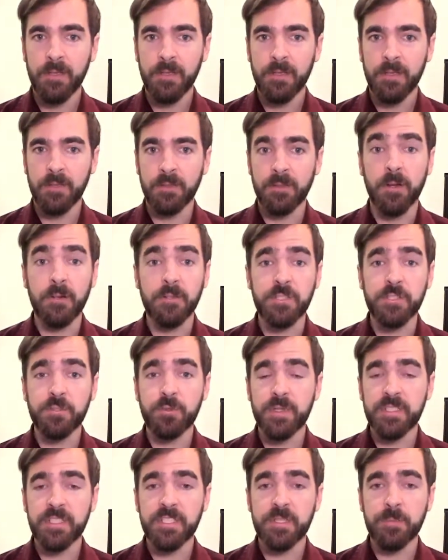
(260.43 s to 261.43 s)
Large
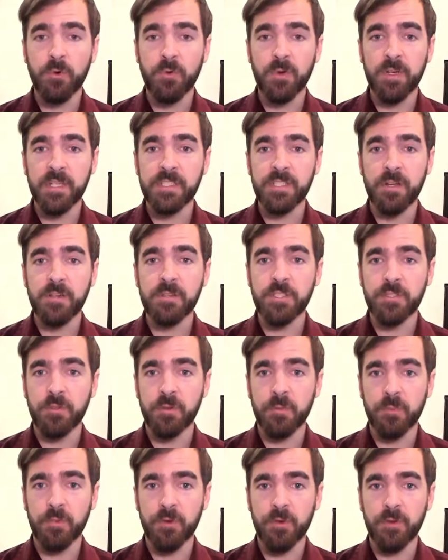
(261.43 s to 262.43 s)
screen support has
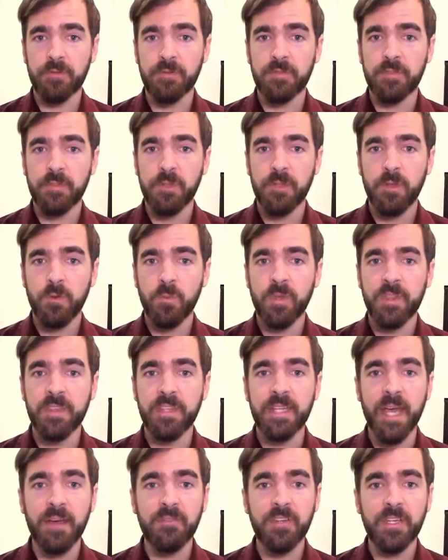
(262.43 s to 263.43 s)
also improved, with
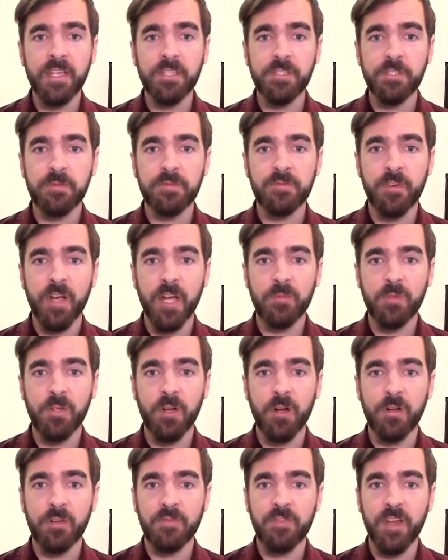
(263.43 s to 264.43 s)
the navigation fragment
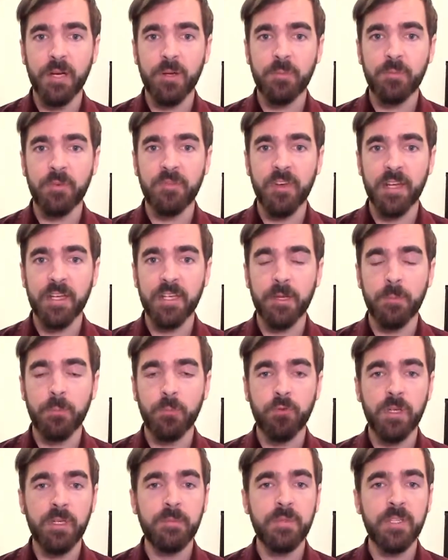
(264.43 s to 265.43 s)
artifact providing a
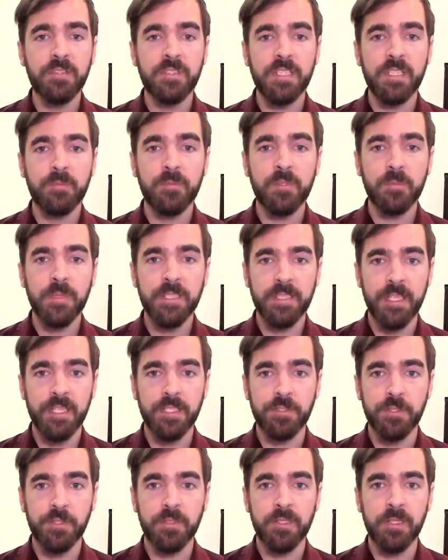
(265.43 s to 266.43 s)
pre-built
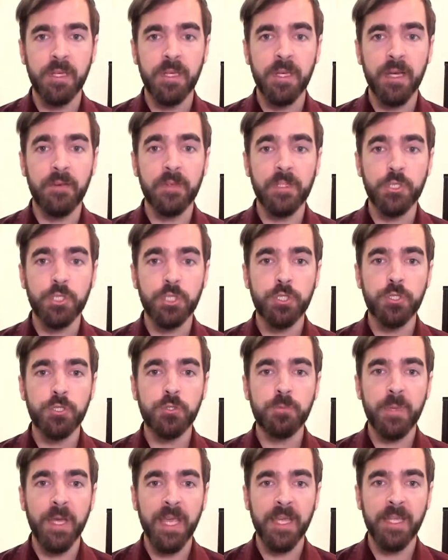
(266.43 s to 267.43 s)
implementation of a
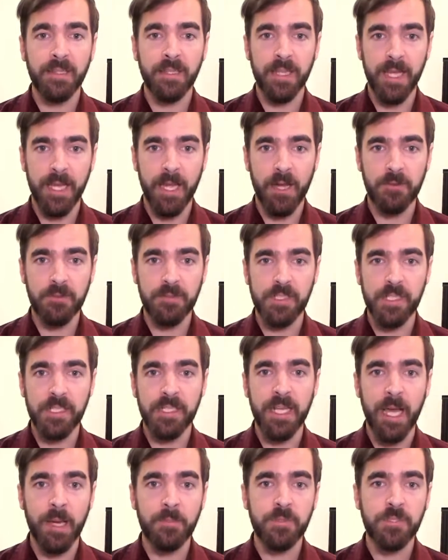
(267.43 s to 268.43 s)
2-pane layout
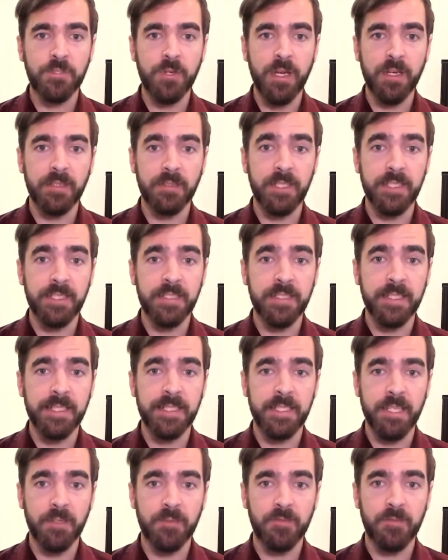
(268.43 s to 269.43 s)
in abstract list
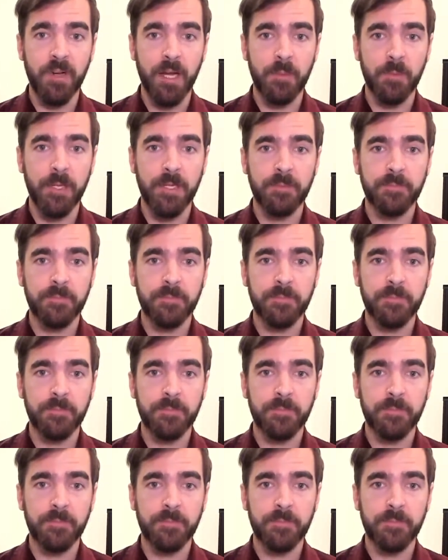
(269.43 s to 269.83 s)
detail fragment.